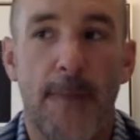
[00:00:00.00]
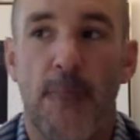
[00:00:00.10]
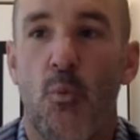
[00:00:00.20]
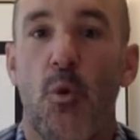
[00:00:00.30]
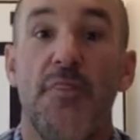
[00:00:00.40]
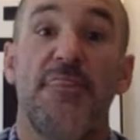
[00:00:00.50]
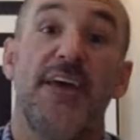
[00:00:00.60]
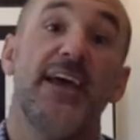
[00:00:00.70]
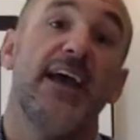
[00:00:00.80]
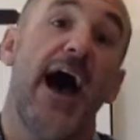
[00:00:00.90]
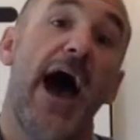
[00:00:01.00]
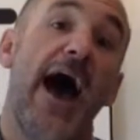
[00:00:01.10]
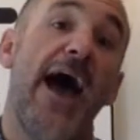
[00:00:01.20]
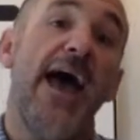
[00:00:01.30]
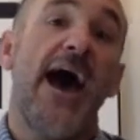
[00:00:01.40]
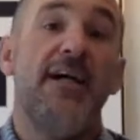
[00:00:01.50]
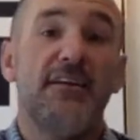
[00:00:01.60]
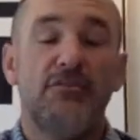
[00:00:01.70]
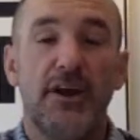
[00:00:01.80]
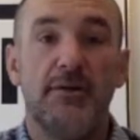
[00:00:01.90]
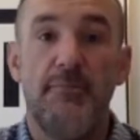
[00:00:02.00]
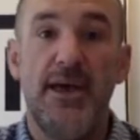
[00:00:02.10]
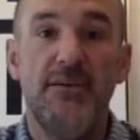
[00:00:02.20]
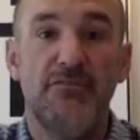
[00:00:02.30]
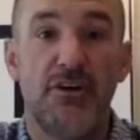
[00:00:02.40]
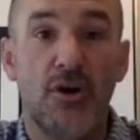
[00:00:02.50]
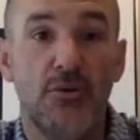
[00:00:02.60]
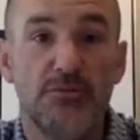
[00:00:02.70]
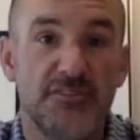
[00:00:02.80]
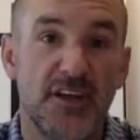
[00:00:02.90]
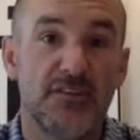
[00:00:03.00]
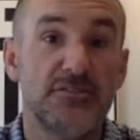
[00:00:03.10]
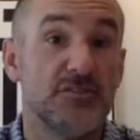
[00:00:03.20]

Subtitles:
One thing I highly recommend for home sellers,